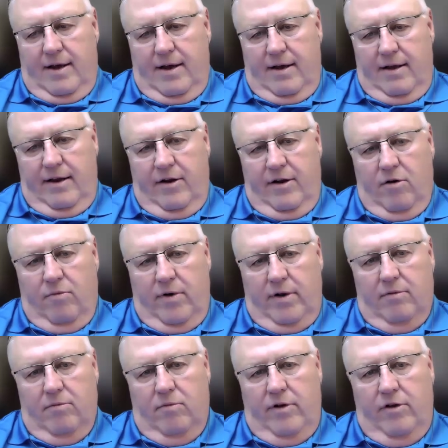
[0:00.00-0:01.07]

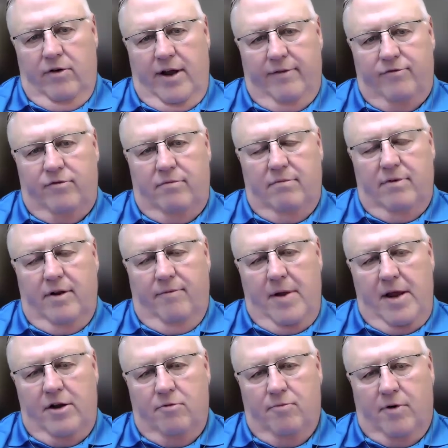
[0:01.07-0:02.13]
When you have
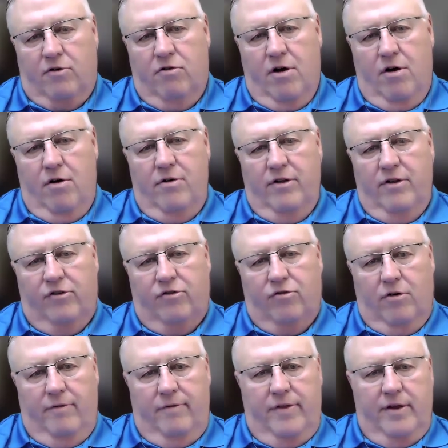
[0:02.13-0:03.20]
Emmanuel Macron as
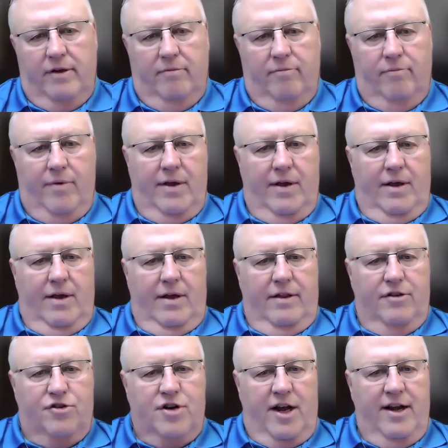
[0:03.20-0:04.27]
sort of the
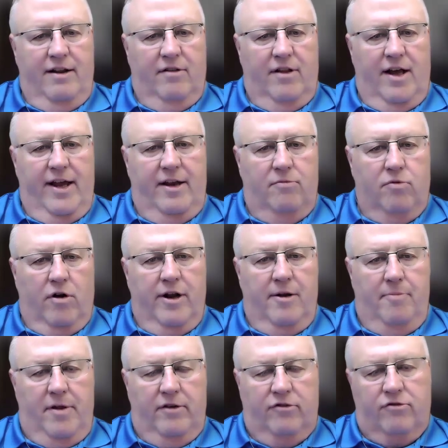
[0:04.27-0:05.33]
shining light, we're going
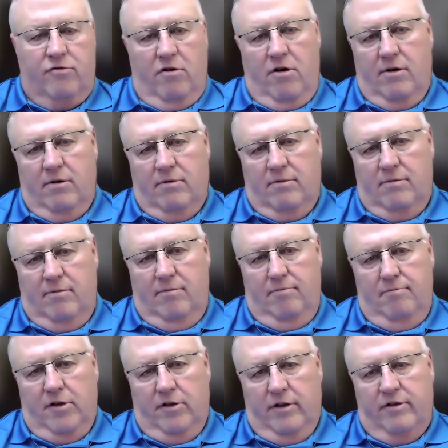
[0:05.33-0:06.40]
to be a strong
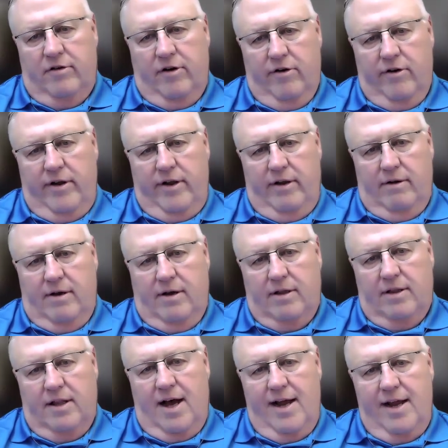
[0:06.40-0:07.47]
military
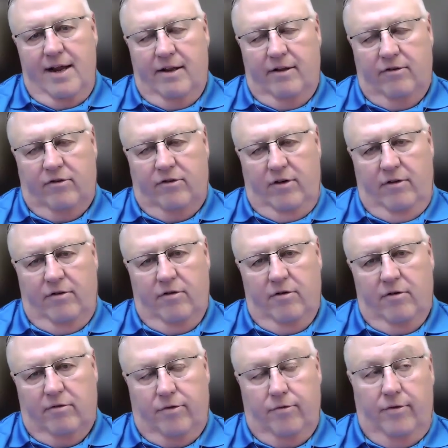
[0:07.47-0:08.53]
alliance
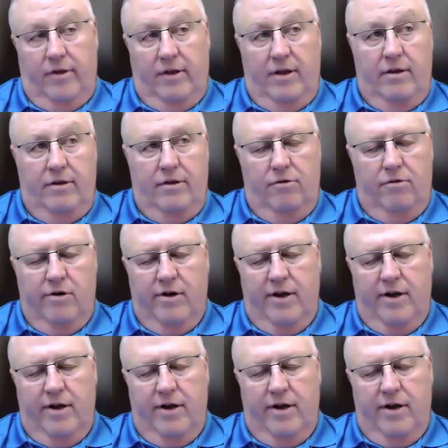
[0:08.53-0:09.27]
either through the EU